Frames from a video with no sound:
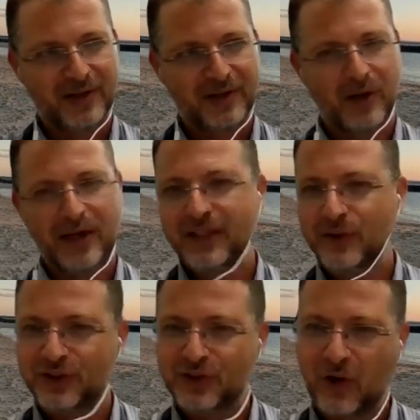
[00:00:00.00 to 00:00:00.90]
little
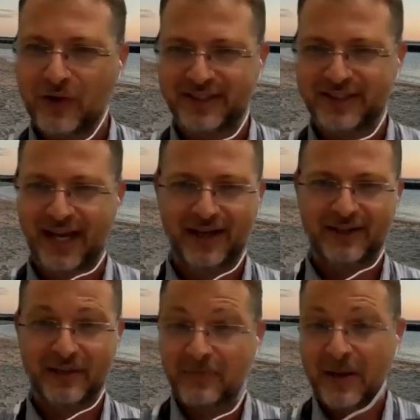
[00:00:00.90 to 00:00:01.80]
discoveries there
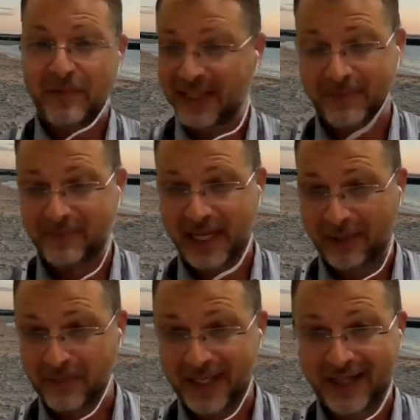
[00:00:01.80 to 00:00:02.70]
that maybe they
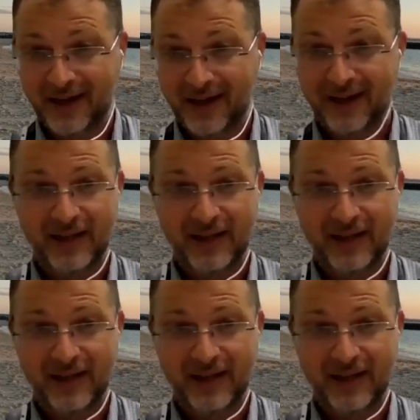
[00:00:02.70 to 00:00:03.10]
become bigger,